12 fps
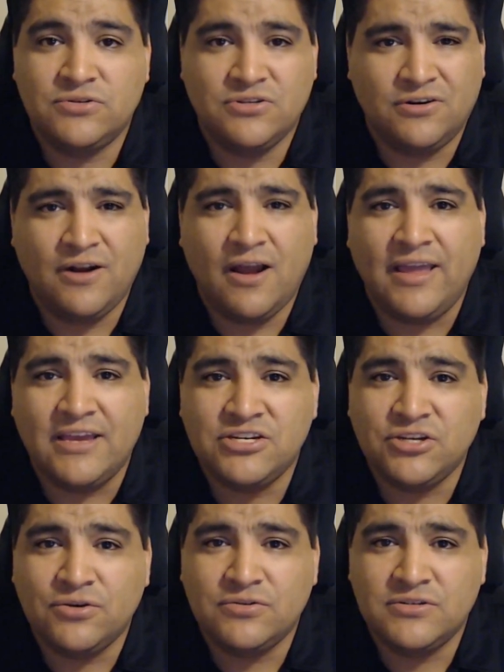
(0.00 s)
or not
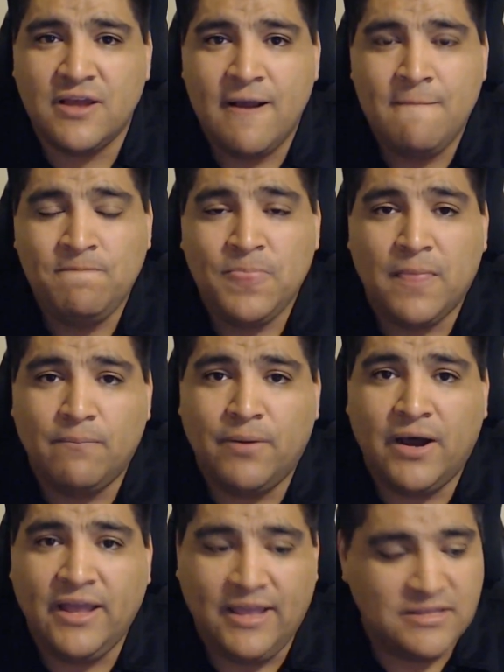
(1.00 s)
issues,
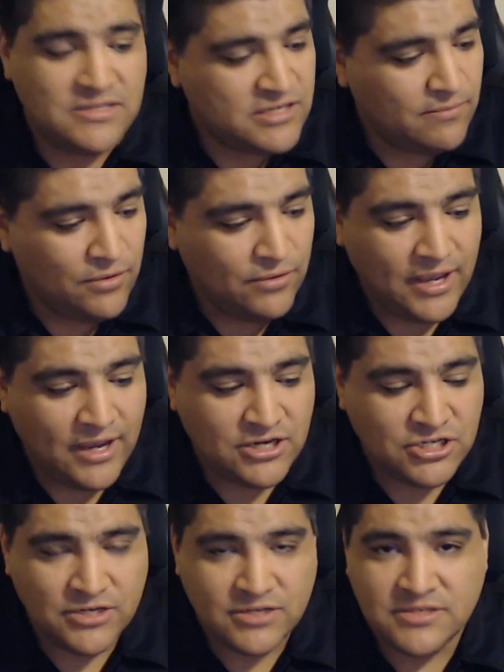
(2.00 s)
but in some
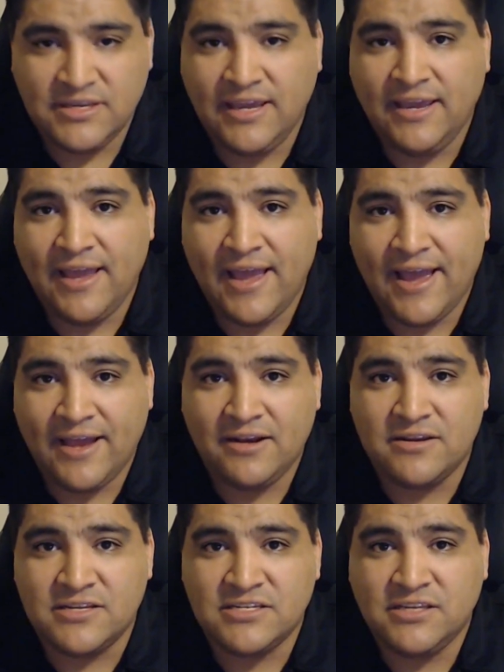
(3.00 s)
locations he had
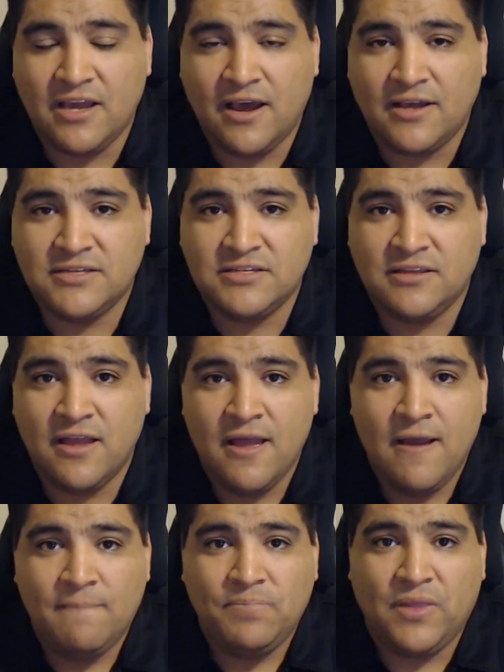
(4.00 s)
discussed,
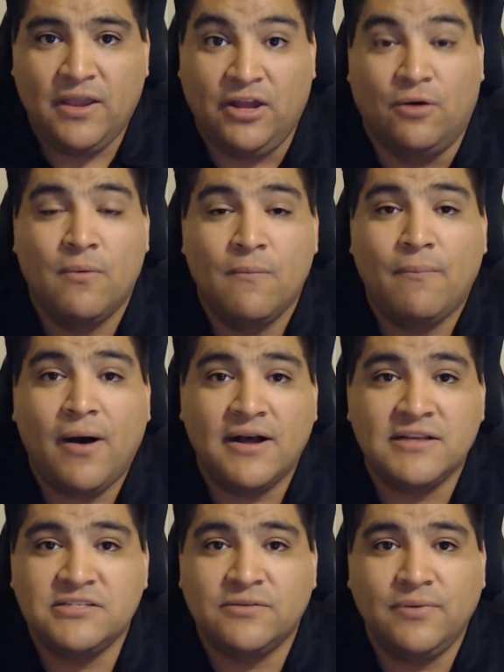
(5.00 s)

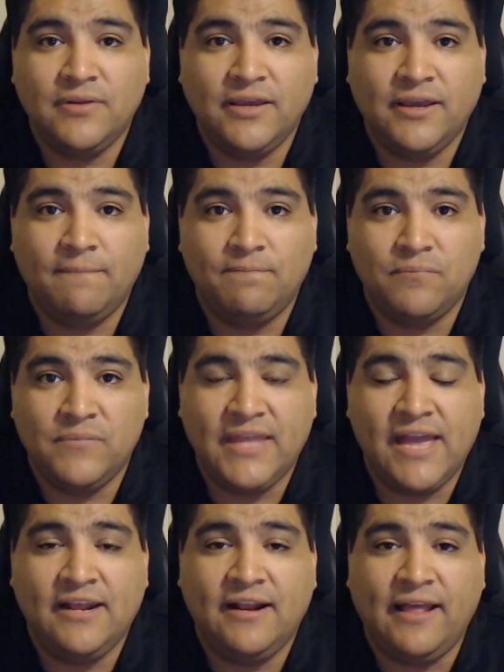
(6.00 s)
possibly
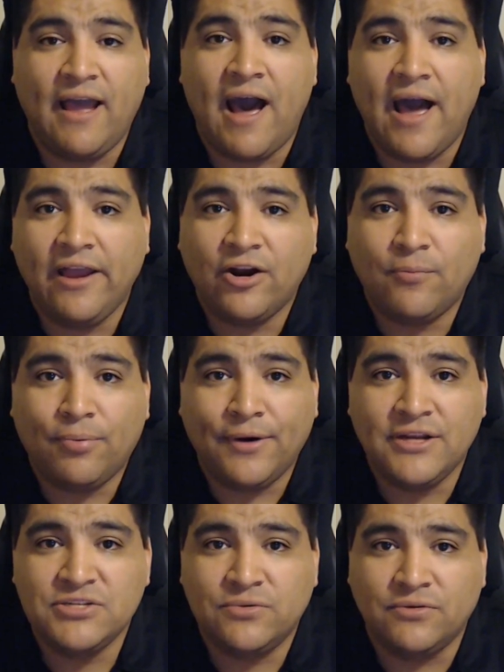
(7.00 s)
getting a higher
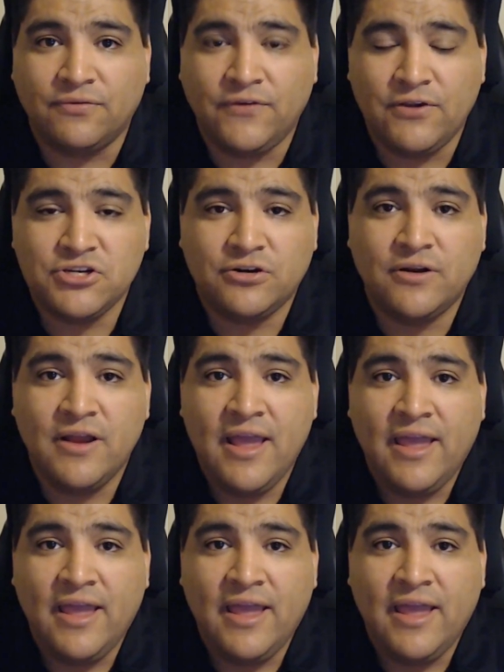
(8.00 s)
appraisal in the future.